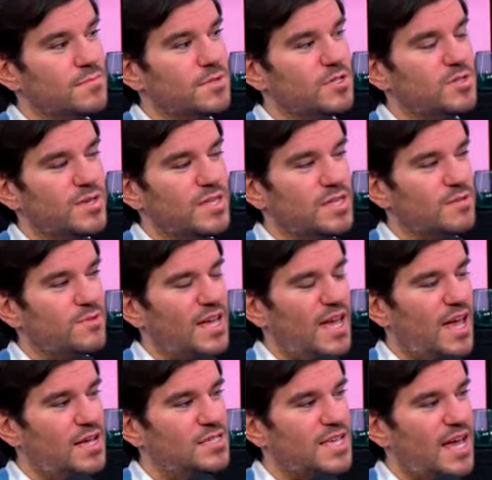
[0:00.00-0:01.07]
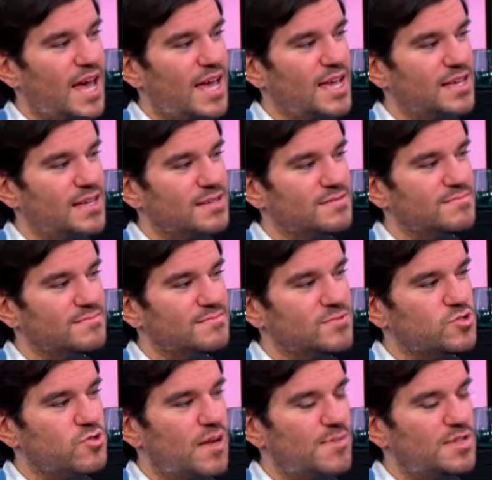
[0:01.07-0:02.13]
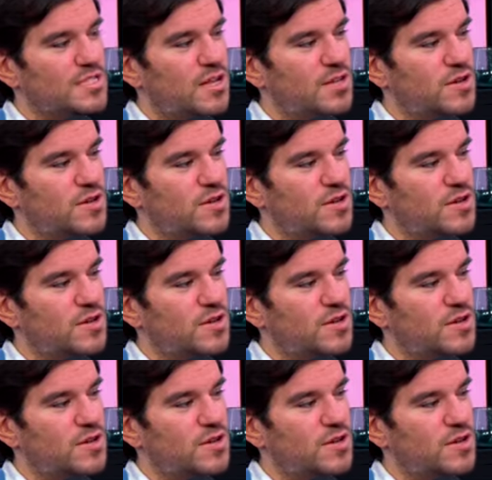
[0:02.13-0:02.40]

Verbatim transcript: Do we think the Raquel Sai drama's all